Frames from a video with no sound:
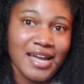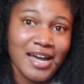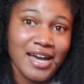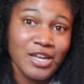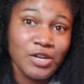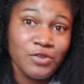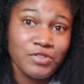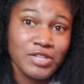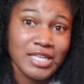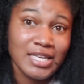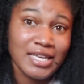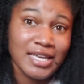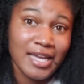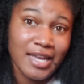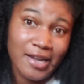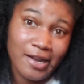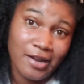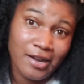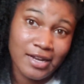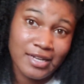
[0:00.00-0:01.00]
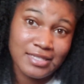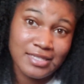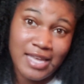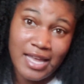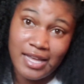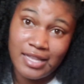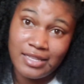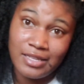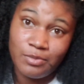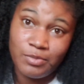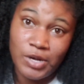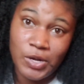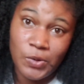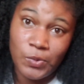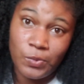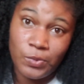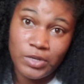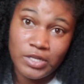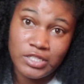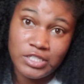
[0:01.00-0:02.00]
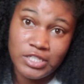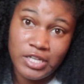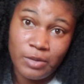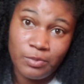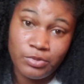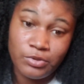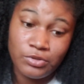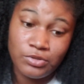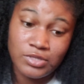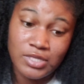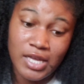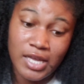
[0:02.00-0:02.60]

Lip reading: I don't really care exactly about what shampoos